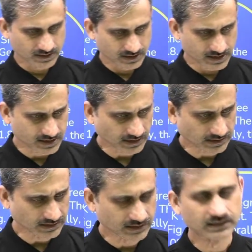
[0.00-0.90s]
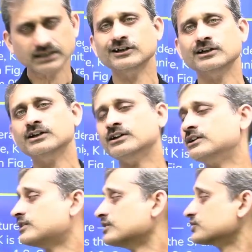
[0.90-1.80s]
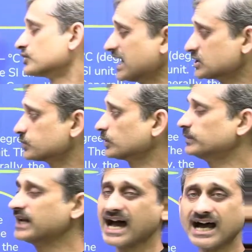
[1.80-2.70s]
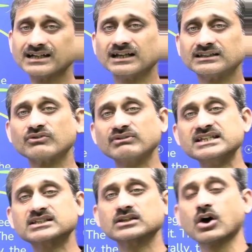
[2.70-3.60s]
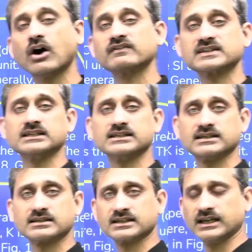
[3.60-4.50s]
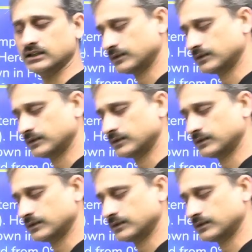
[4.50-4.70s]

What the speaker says: Is it clear? So that's what we had, the reason of Celsius scale.